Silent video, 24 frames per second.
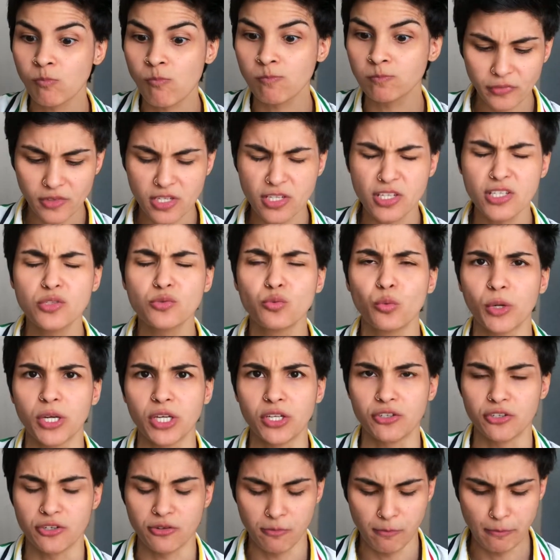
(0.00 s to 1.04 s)
This is
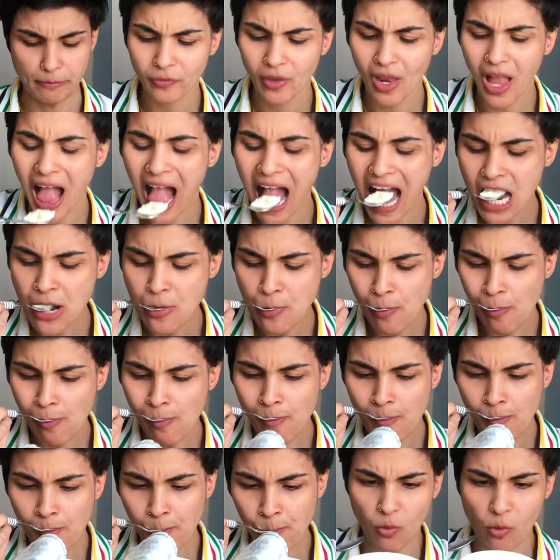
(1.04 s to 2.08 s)
weird.
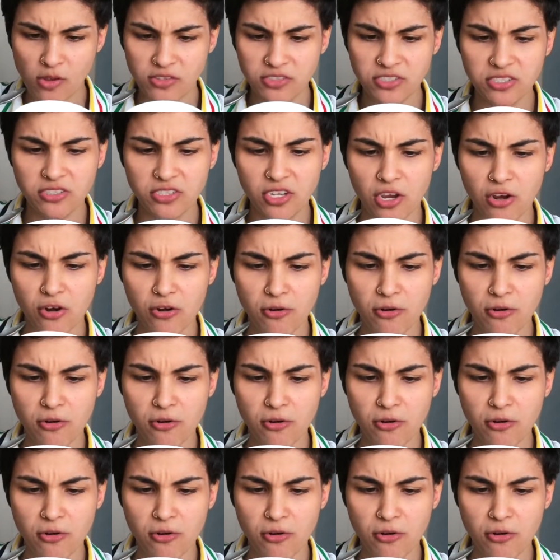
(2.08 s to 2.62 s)
What's in there?